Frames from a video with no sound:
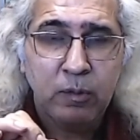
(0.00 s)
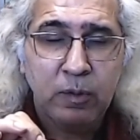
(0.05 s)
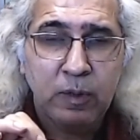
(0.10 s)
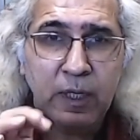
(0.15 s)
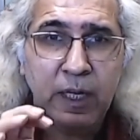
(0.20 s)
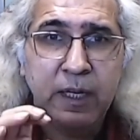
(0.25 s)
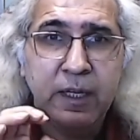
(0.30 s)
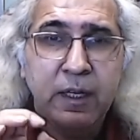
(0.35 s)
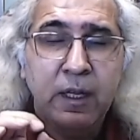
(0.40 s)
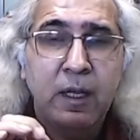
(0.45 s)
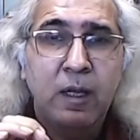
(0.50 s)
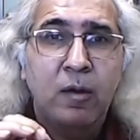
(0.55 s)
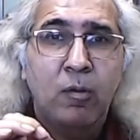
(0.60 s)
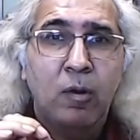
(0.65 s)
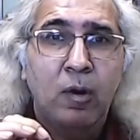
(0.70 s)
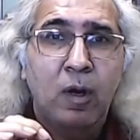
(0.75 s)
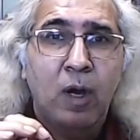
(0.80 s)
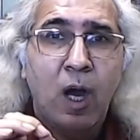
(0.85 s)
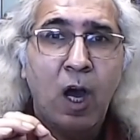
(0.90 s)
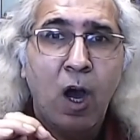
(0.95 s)
Right?
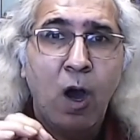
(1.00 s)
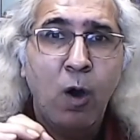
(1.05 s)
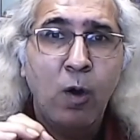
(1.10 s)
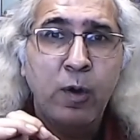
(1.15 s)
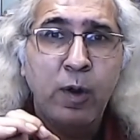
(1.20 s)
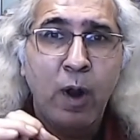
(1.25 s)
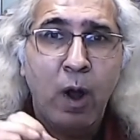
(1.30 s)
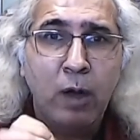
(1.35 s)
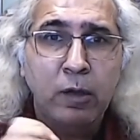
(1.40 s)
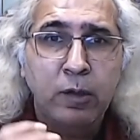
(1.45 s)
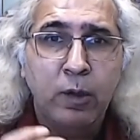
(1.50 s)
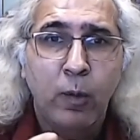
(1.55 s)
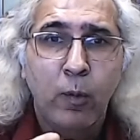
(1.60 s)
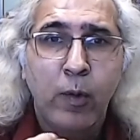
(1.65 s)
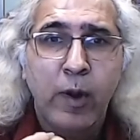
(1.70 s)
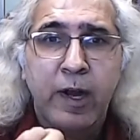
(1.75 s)
How not to